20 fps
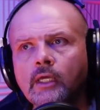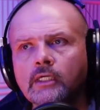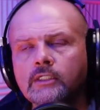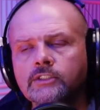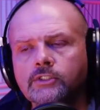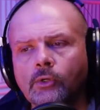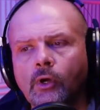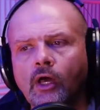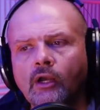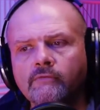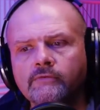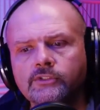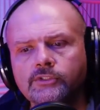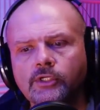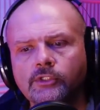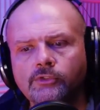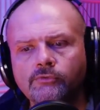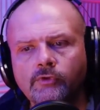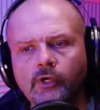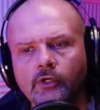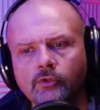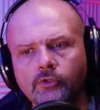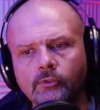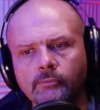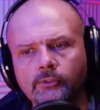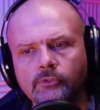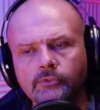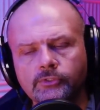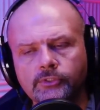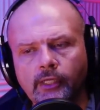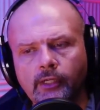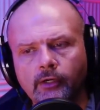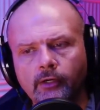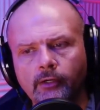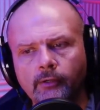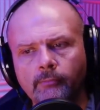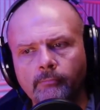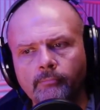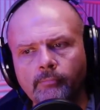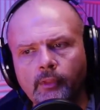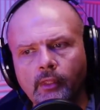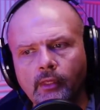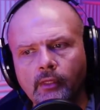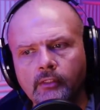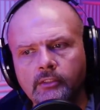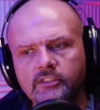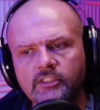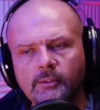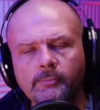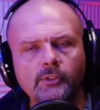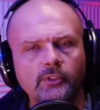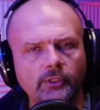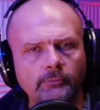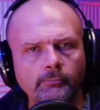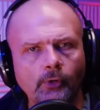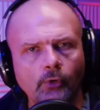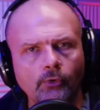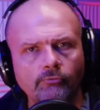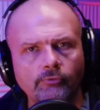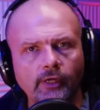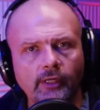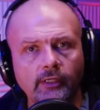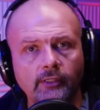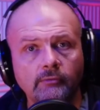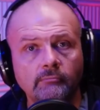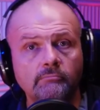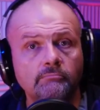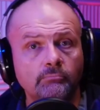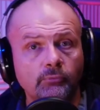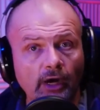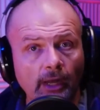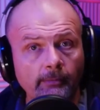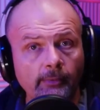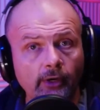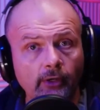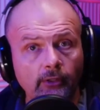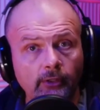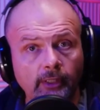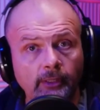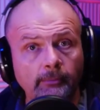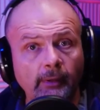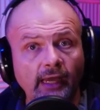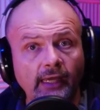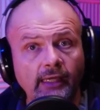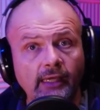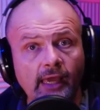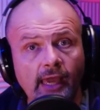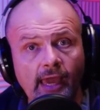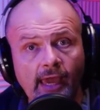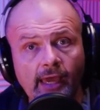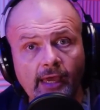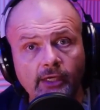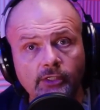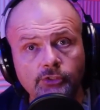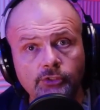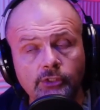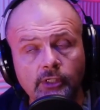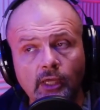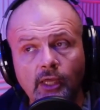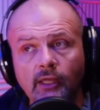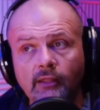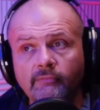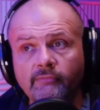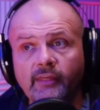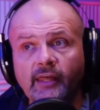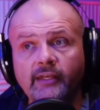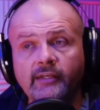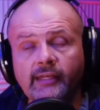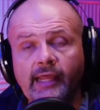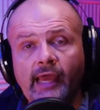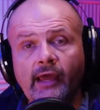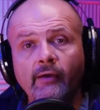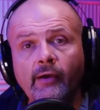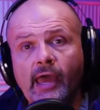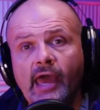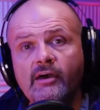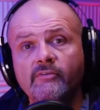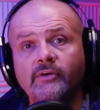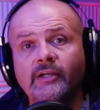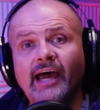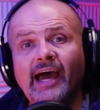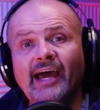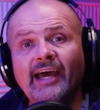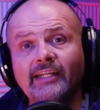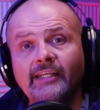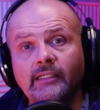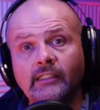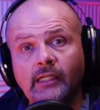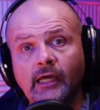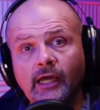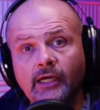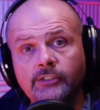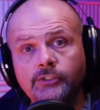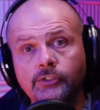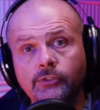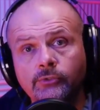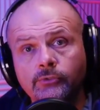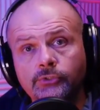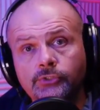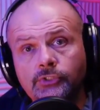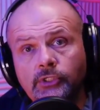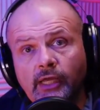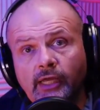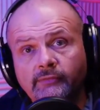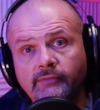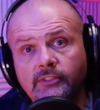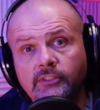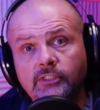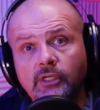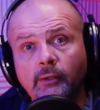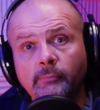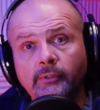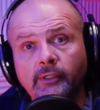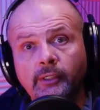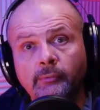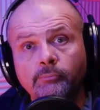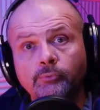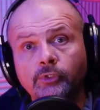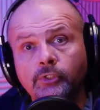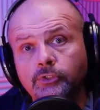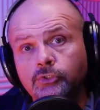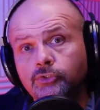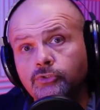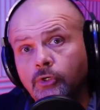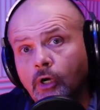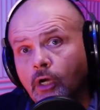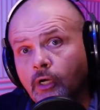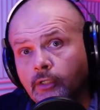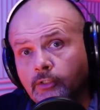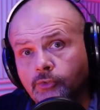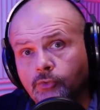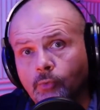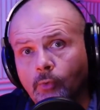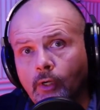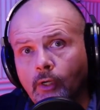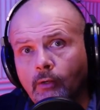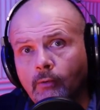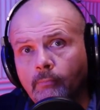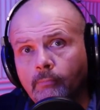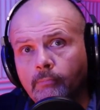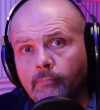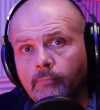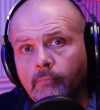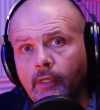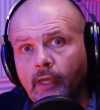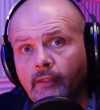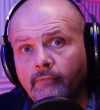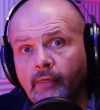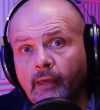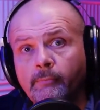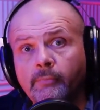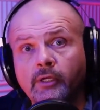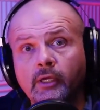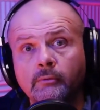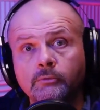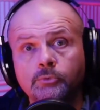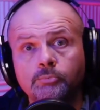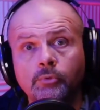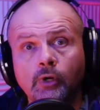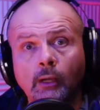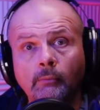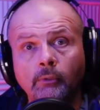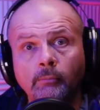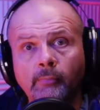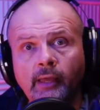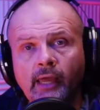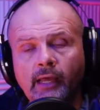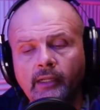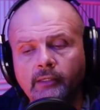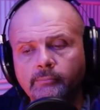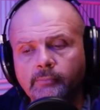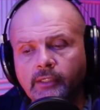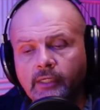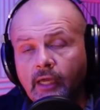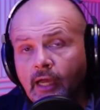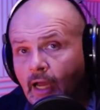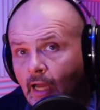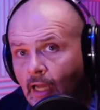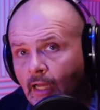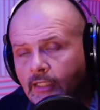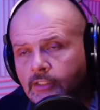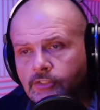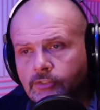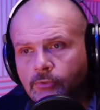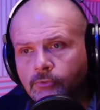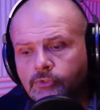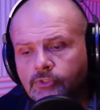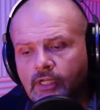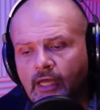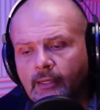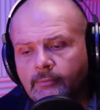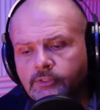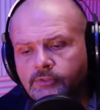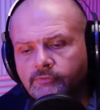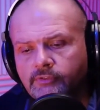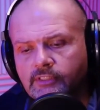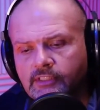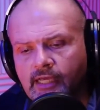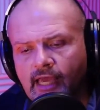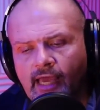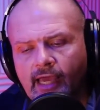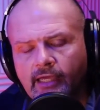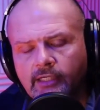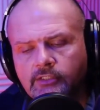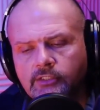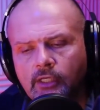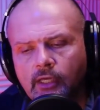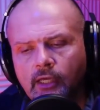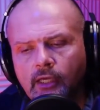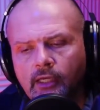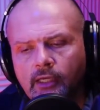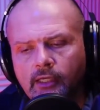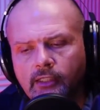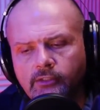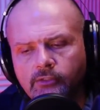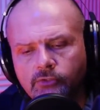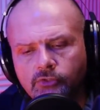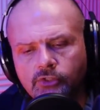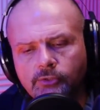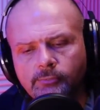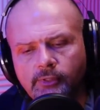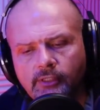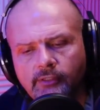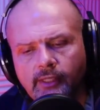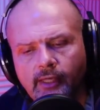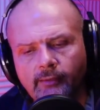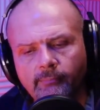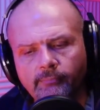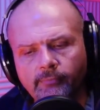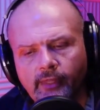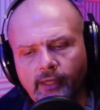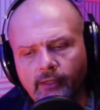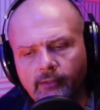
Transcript: So all of a sudden, you've got criminals that are typically motivated primarily by cash that now have an ideological slant that's coming in pretty strong as well. And that becomes problematic because those types of attacks, it used to be that